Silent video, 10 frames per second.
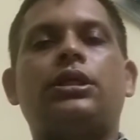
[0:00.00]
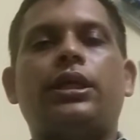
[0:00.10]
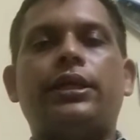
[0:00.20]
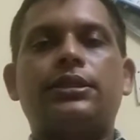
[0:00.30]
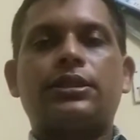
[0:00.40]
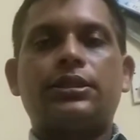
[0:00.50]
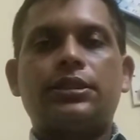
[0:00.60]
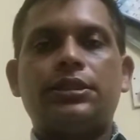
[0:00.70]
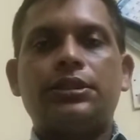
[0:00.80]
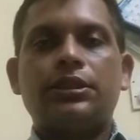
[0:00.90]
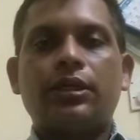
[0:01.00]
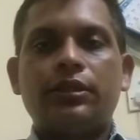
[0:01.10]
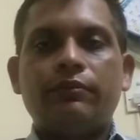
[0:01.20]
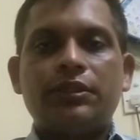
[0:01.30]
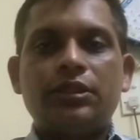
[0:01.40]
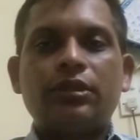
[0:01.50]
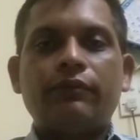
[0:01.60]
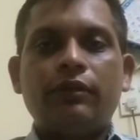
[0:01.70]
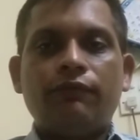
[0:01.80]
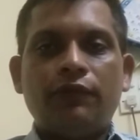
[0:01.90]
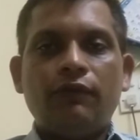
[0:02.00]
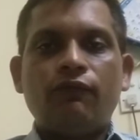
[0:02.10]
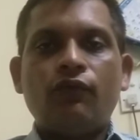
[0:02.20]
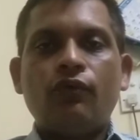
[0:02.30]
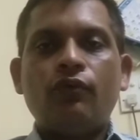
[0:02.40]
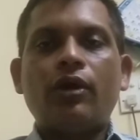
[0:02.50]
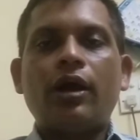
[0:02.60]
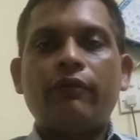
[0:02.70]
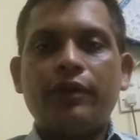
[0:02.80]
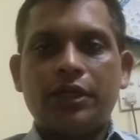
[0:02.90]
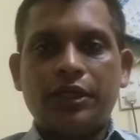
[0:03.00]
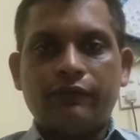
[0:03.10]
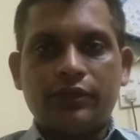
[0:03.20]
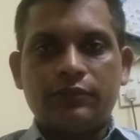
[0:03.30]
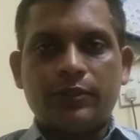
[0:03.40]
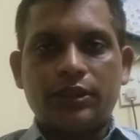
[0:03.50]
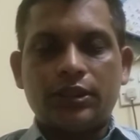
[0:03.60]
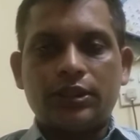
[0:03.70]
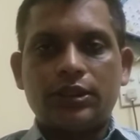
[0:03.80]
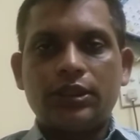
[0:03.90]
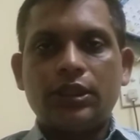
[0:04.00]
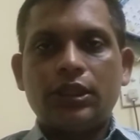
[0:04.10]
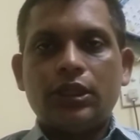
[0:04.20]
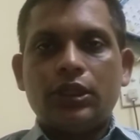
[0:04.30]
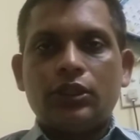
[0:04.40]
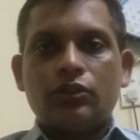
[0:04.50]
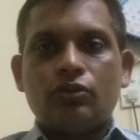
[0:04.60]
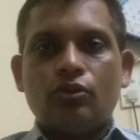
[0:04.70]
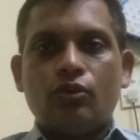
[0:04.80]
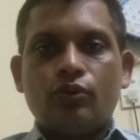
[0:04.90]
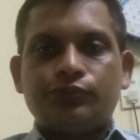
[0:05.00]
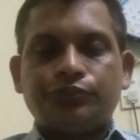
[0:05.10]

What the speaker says: is considered on the basis of the FIFO or weighted average basis. So